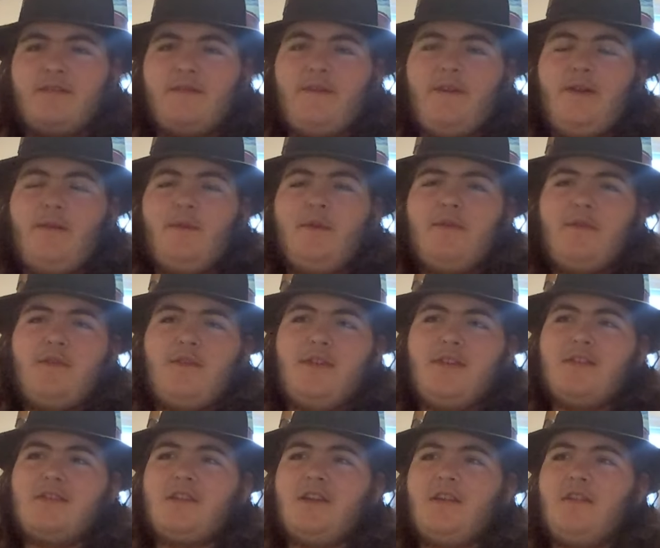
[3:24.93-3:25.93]
is family
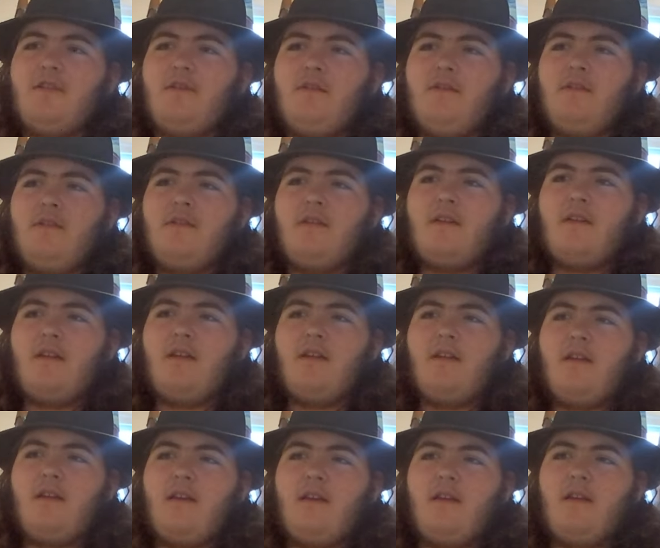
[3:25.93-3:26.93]
friendly channel.
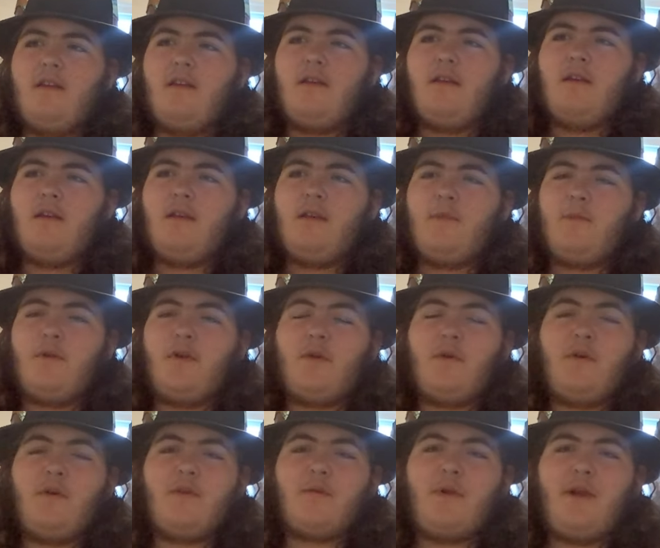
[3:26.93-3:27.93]
But
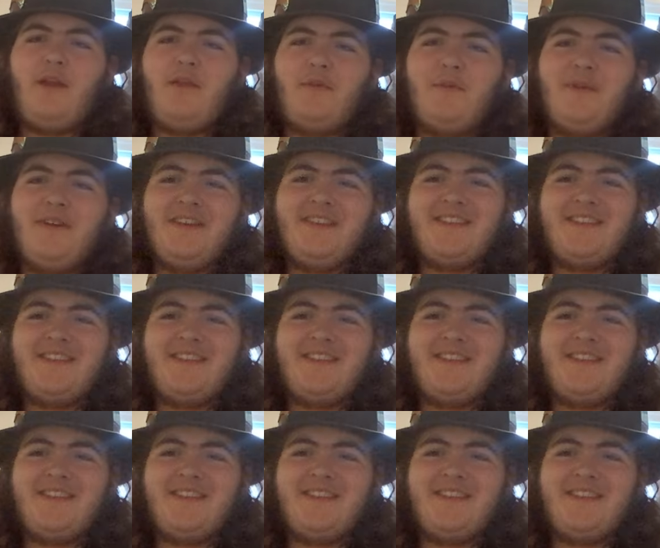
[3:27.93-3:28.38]
what Rothma